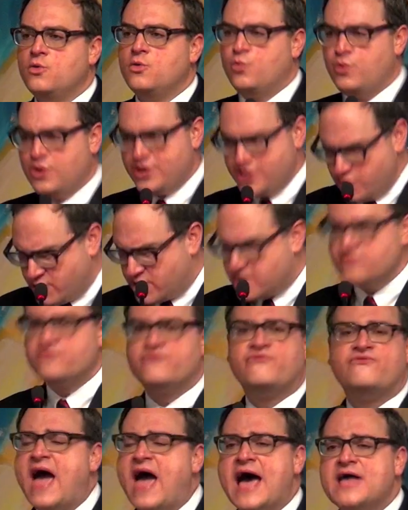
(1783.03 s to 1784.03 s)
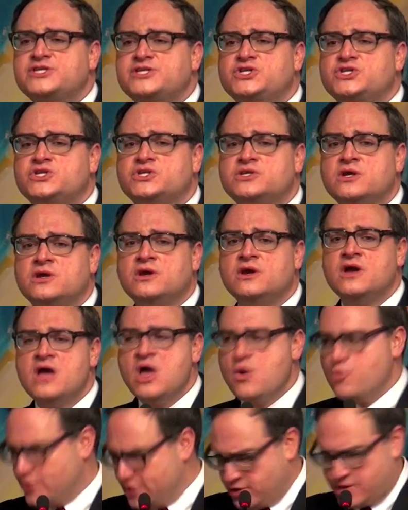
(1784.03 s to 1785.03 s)
Will you confess?
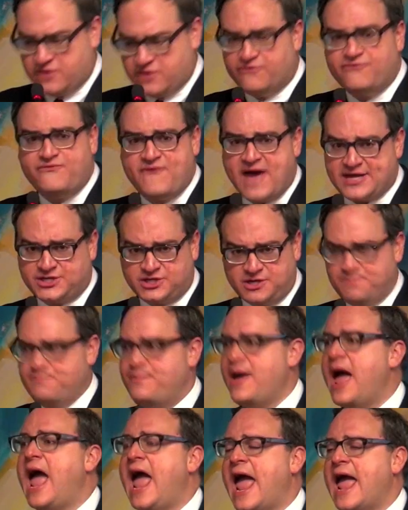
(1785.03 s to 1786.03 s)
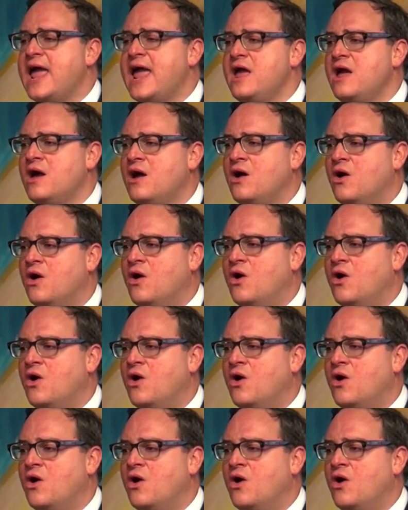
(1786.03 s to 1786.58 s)
Will you confess and pay?